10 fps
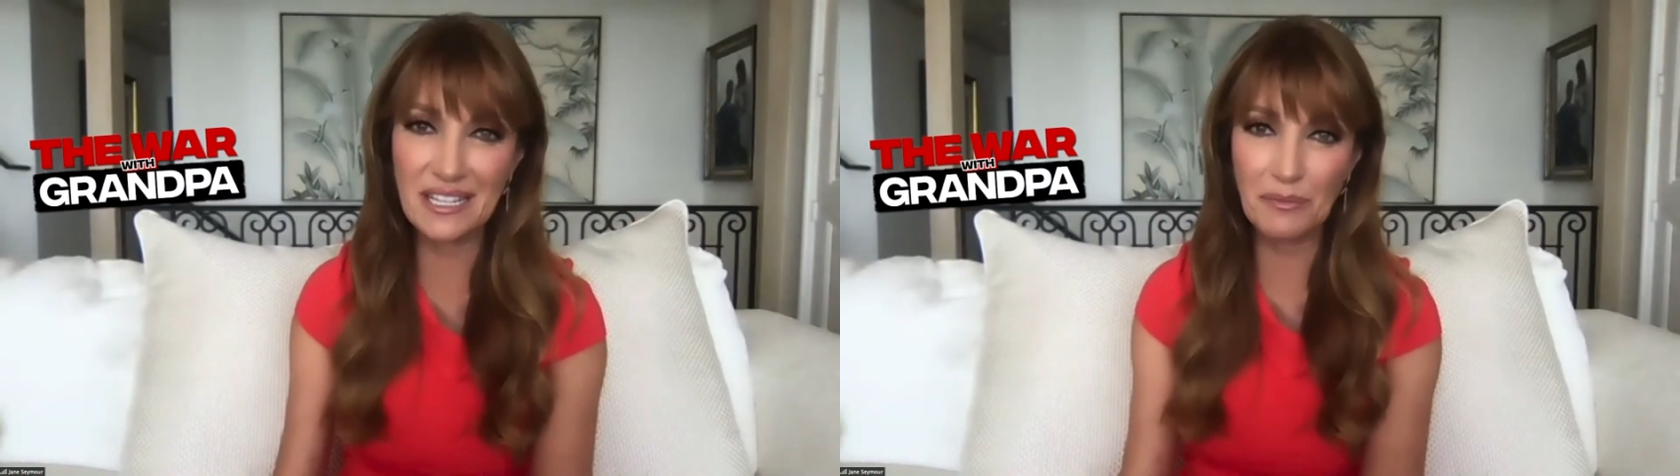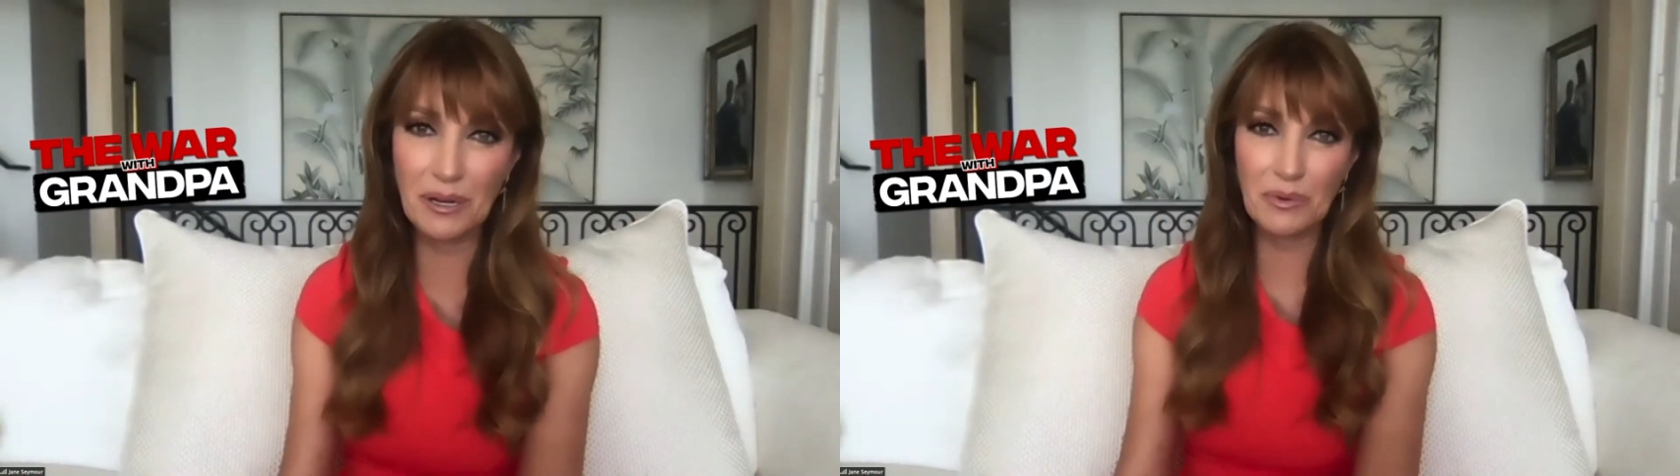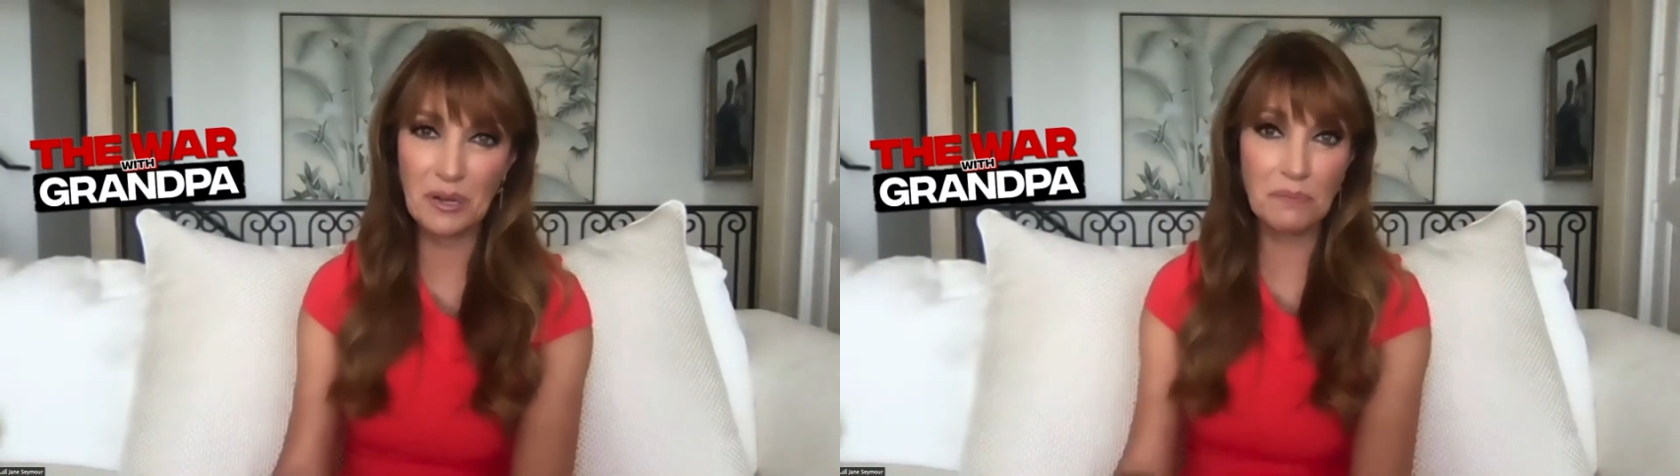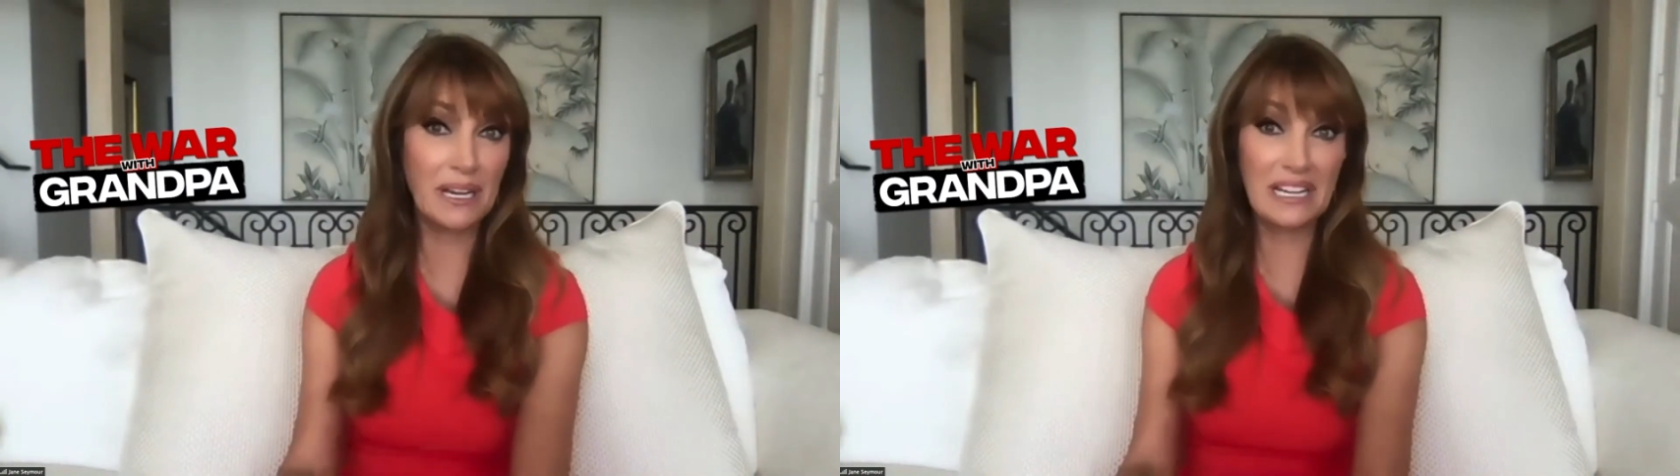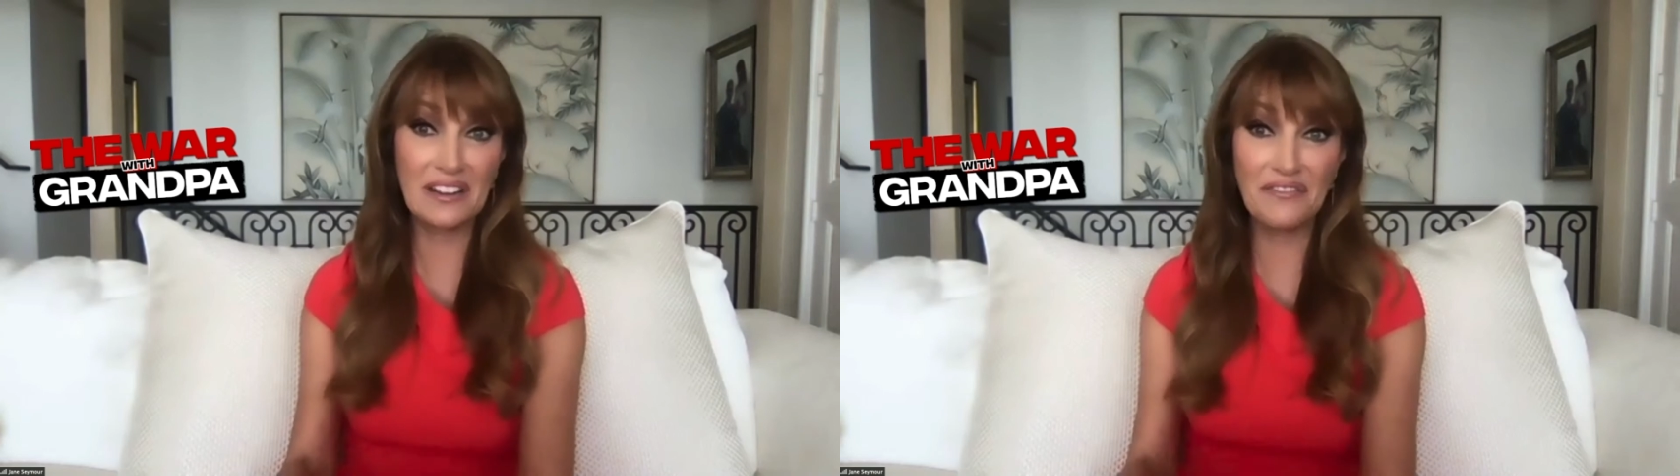that we were
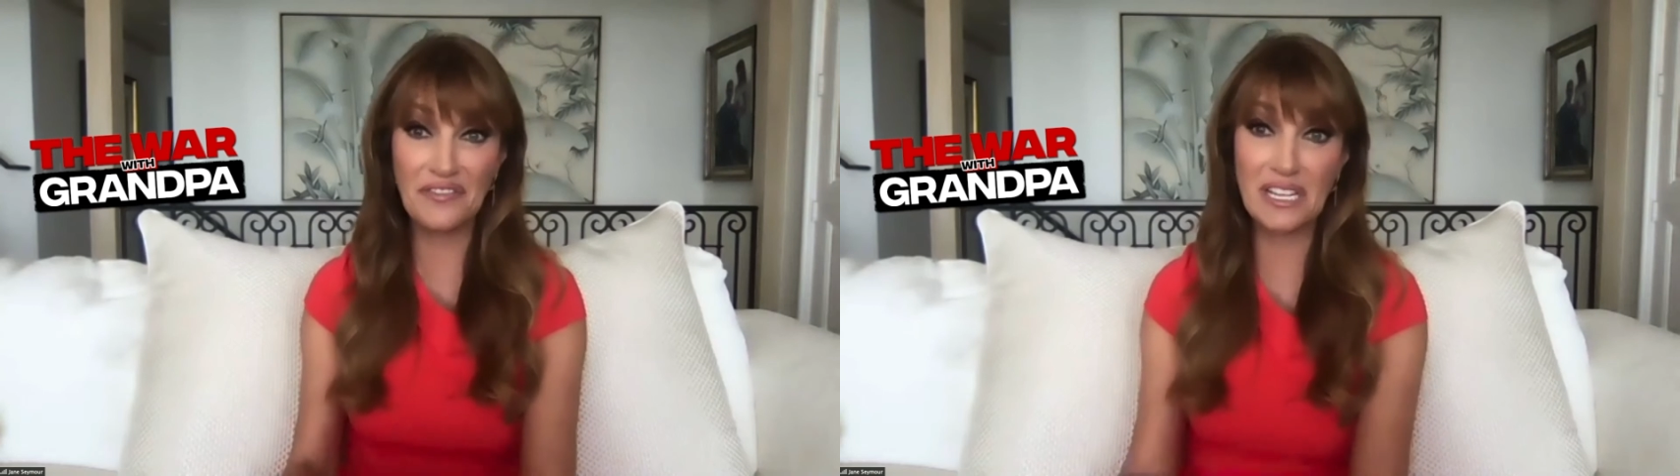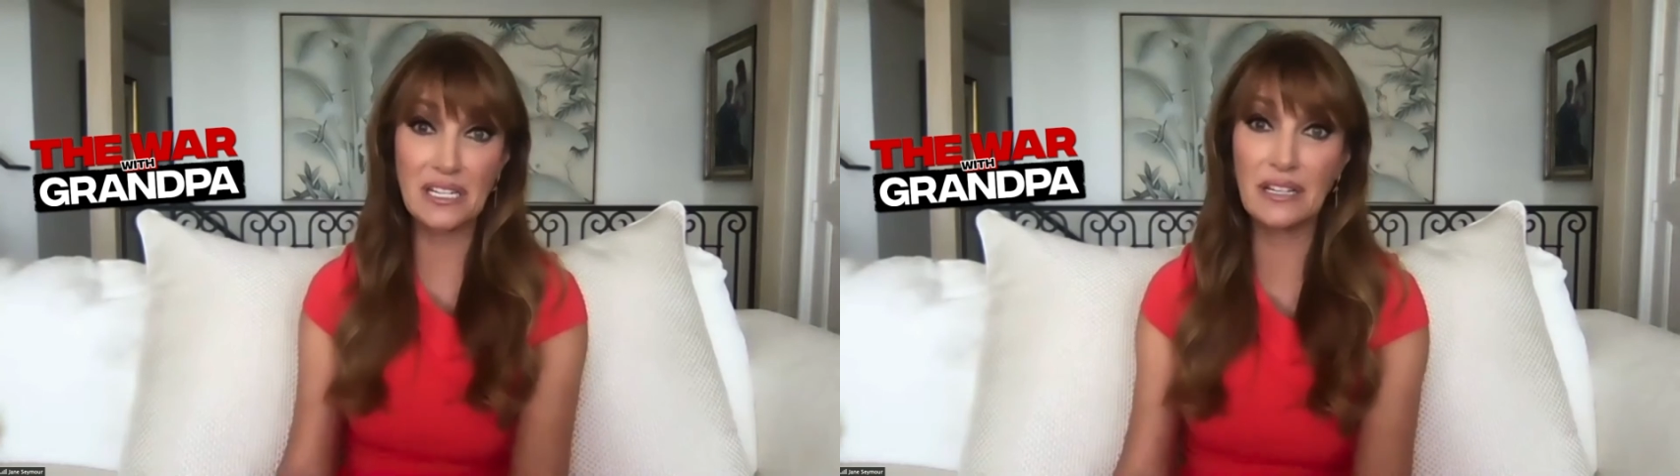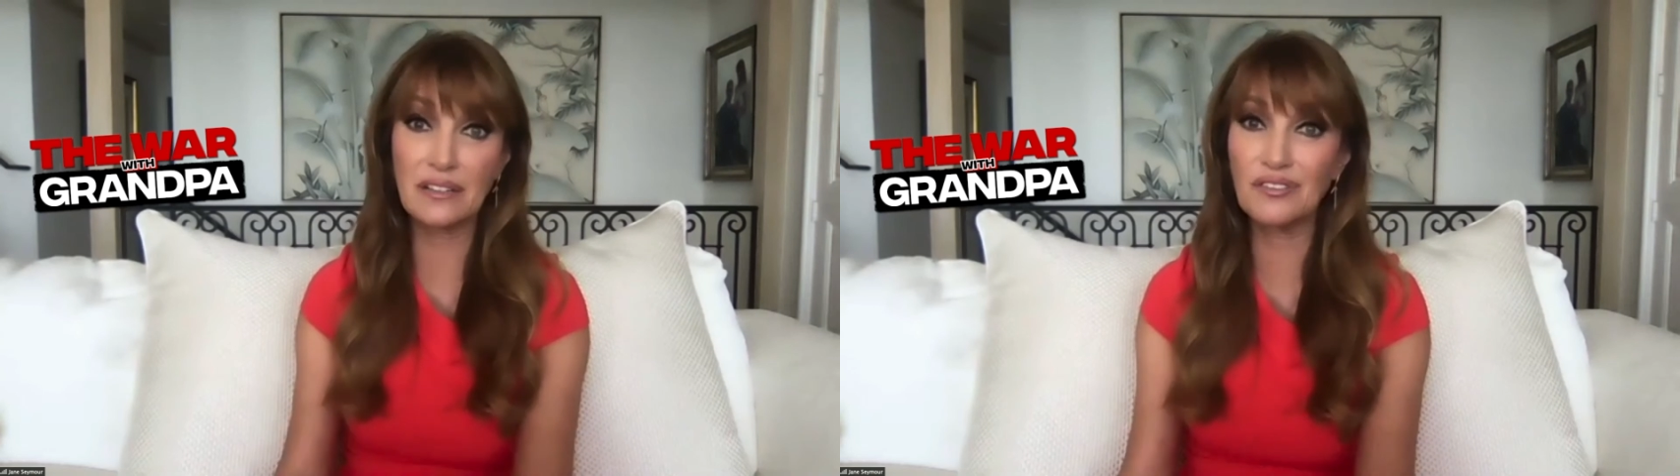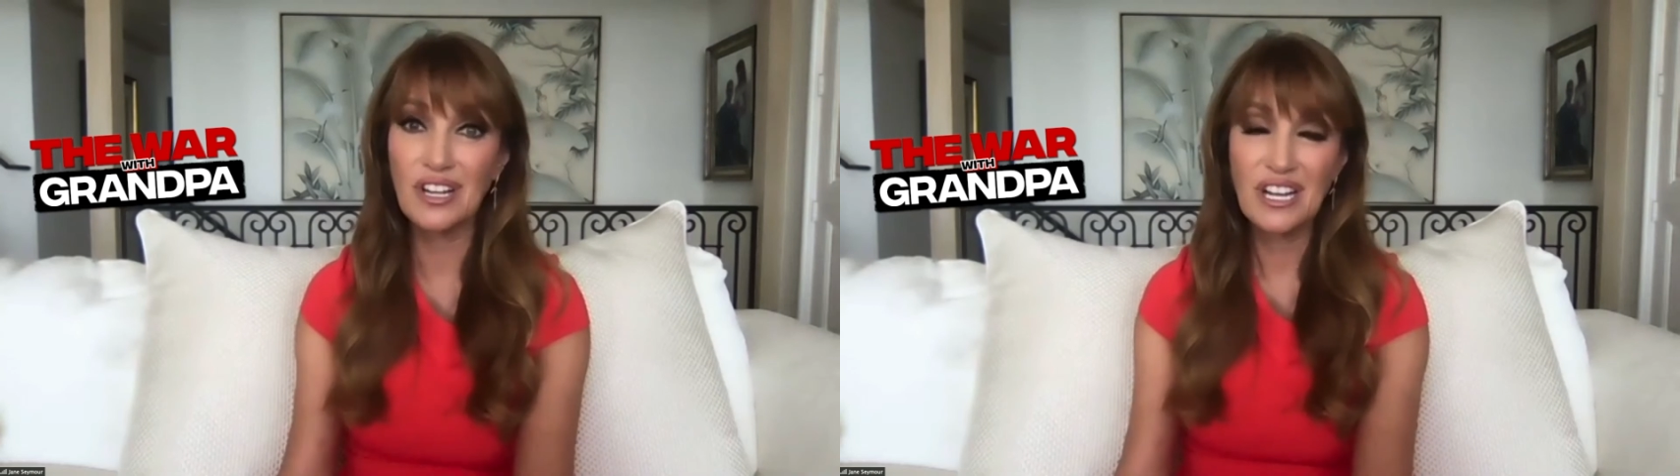completely fit and